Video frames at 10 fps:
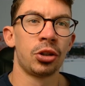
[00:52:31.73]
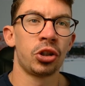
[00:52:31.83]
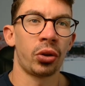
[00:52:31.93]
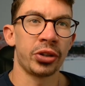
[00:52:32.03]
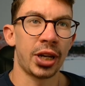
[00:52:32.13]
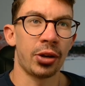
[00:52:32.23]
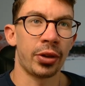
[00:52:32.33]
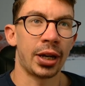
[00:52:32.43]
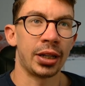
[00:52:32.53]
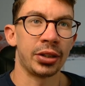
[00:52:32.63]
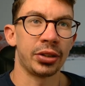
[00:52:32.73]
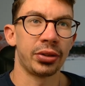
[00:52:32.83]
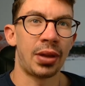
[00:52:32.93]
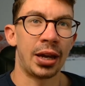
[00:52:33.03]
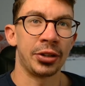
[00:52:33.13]
Chantal, that is
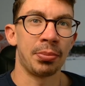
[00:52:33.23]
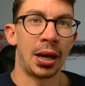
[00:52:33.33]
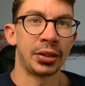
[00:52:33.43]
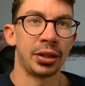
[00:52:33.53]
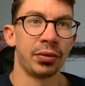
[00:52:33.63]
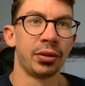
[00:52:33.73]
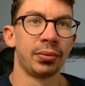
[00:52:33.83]
massive.